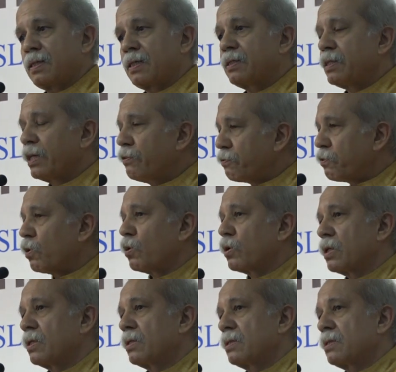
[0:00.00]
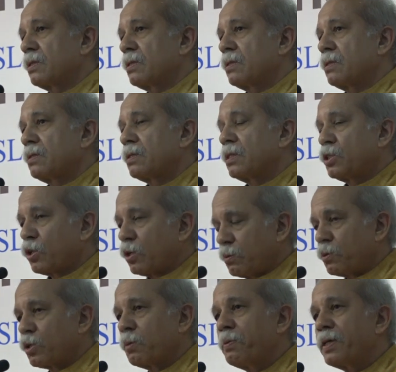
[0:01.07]
And therefore, the
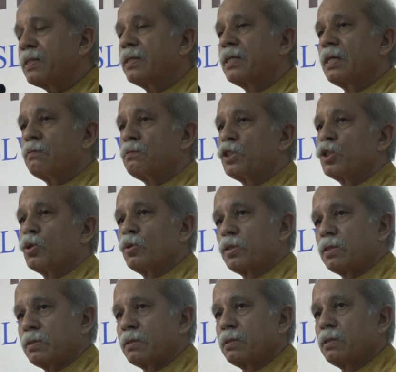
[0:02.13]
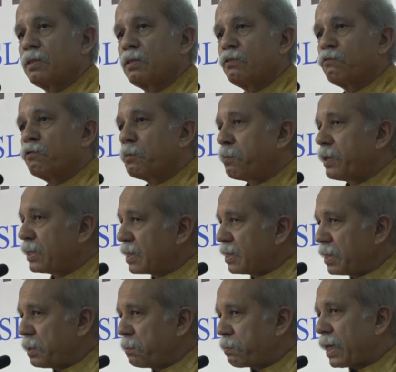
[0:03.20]
topic that I have chosen for
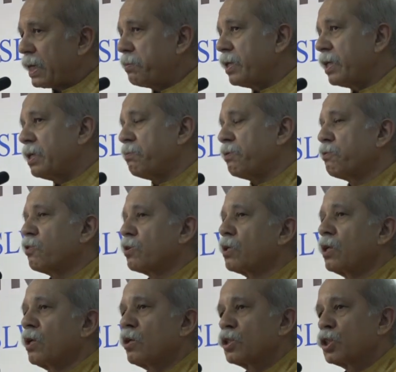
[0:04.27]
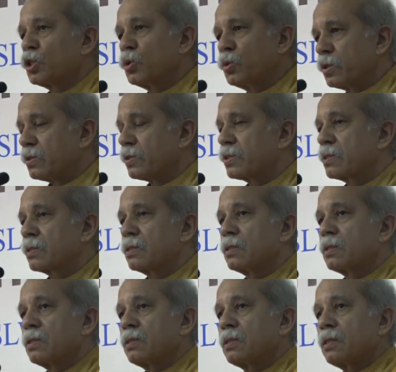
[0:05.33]
presenting primarily for the law students
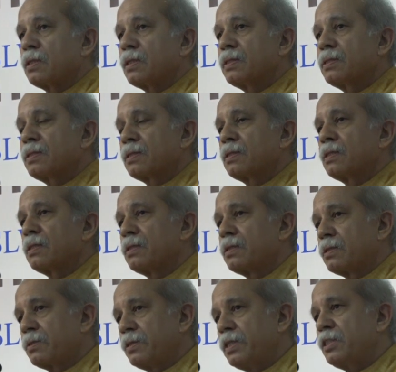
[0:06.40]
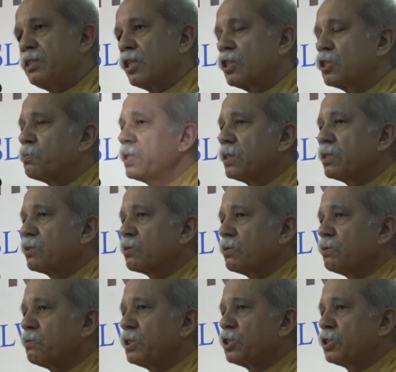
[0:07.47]
is 3 judgments
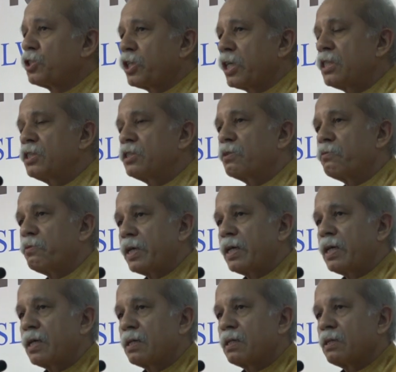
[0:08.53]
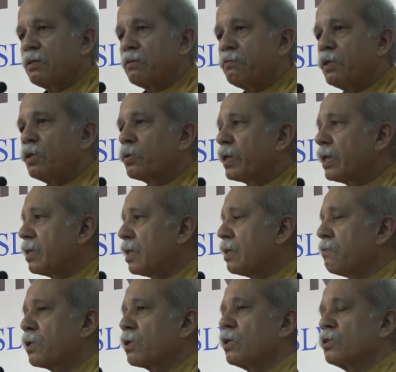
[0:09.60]
which change the way we look at
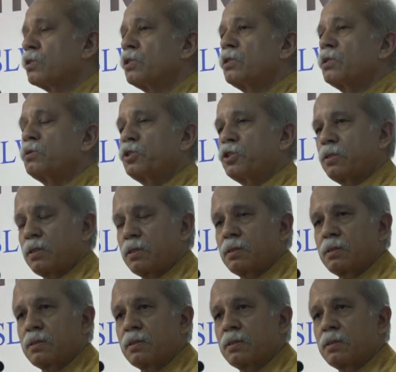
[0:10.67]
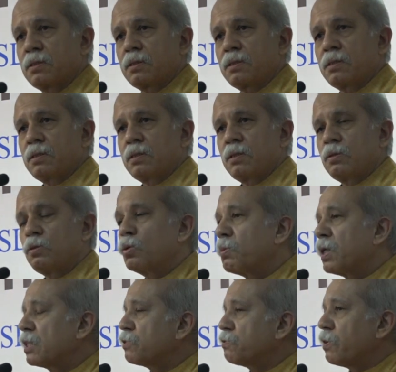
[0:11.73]
our Constitution. No
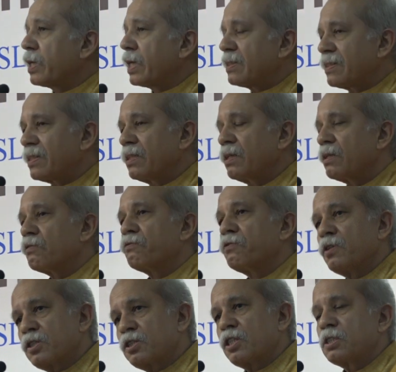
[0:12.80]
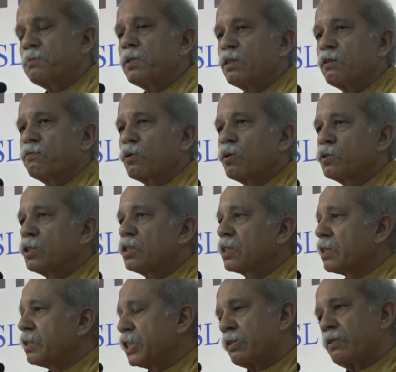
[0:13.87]
marks for guessing. First judgment, of course, is
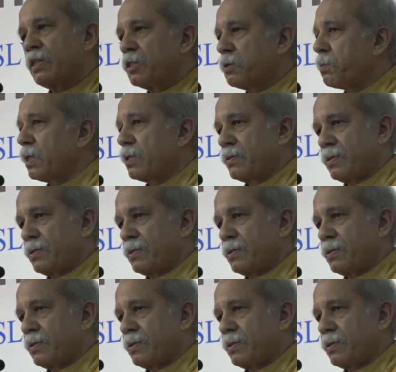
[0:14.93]
Keshavananda.